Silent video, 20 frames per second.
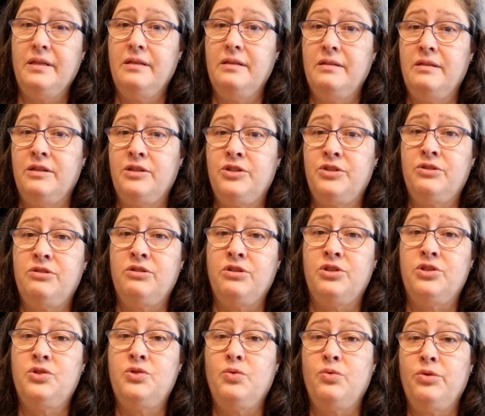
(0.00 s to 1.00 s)
The
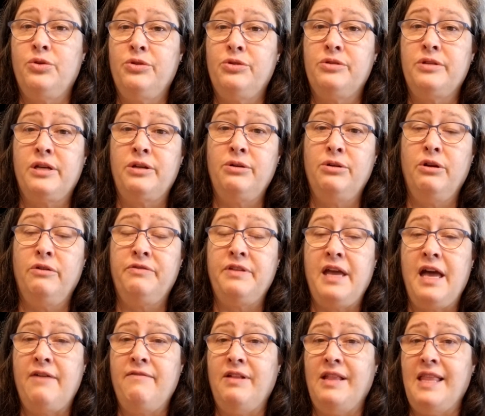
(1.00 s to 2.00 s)
stores, I don't know if they
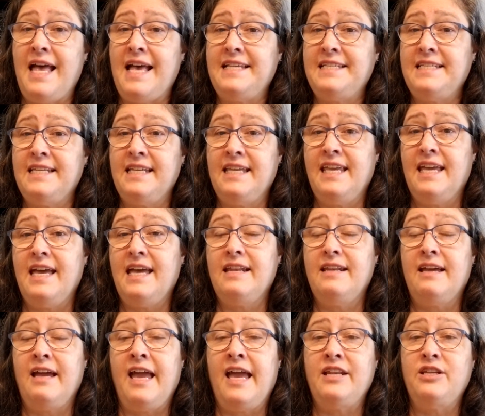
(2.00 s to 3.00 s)
have elastic yet.
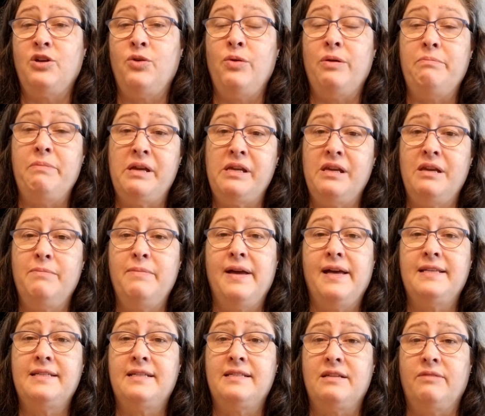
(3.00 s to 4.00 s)
I had to quit making
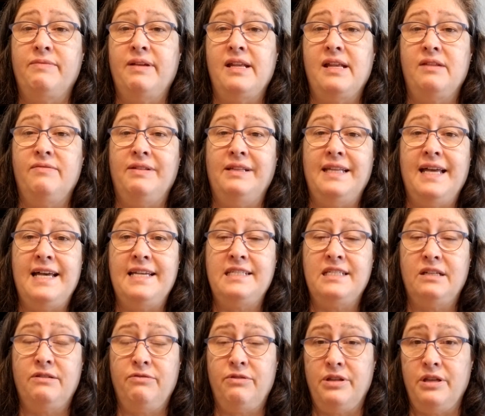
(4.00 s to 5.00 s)
masks because I ran out of
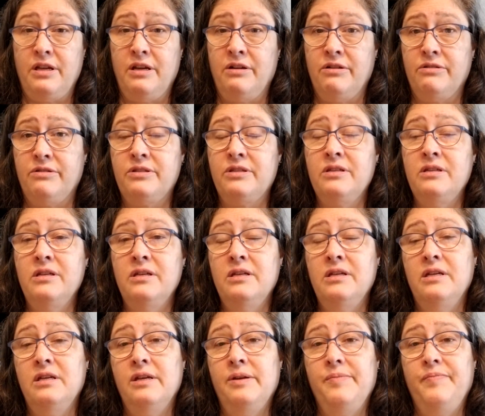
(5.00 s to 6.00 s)
elastic for the ears.
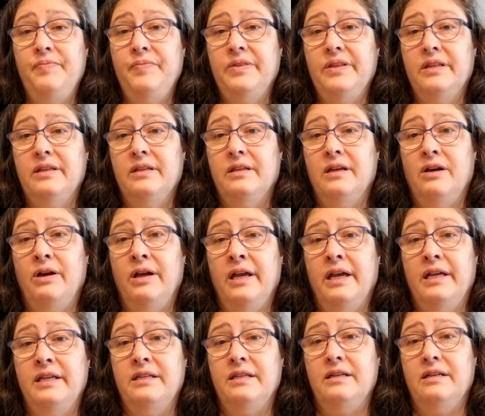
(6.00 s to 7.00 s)

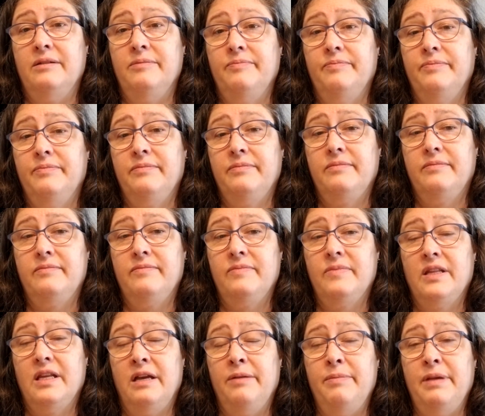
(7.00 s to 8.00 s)
And
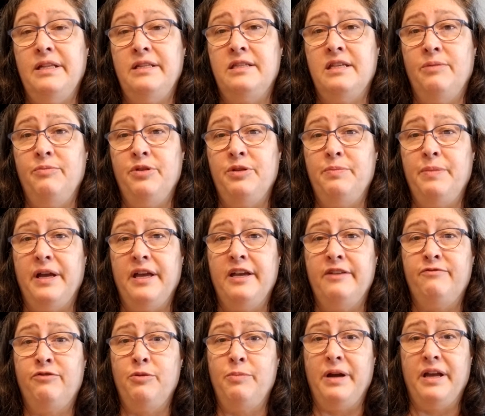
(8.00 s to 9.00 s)
I made some
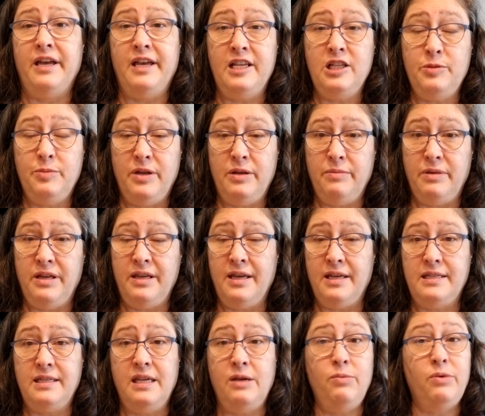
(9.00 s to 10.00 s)
for my husband
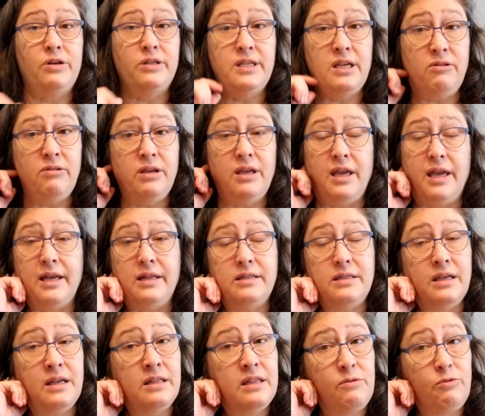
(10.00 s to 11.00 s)
because he wears hearing aids,
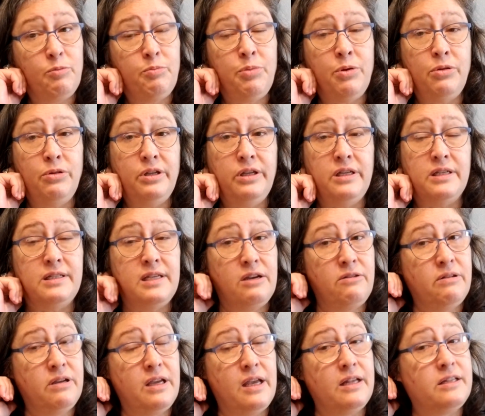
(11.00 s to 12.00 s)
and they were pulling his
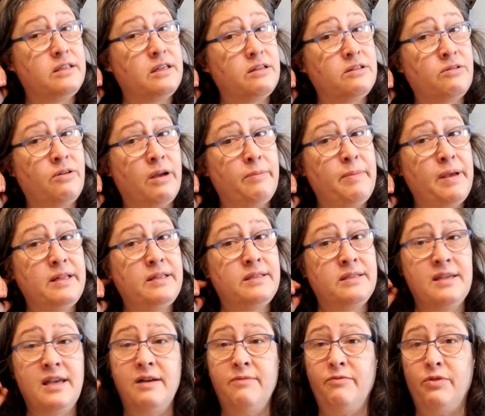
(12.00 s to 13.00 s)
hearing aids out. So I made
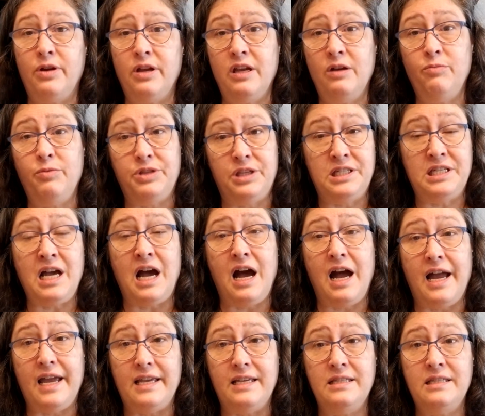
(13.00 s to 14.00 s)
some for him with
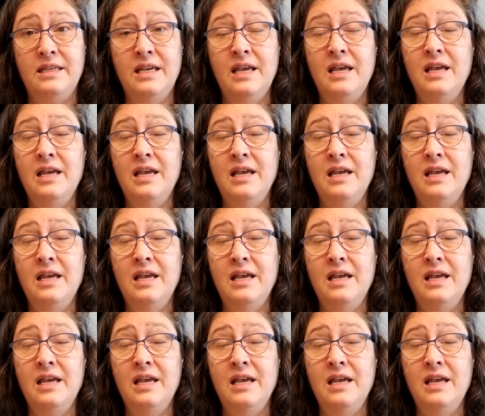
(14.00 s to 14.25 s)
ties,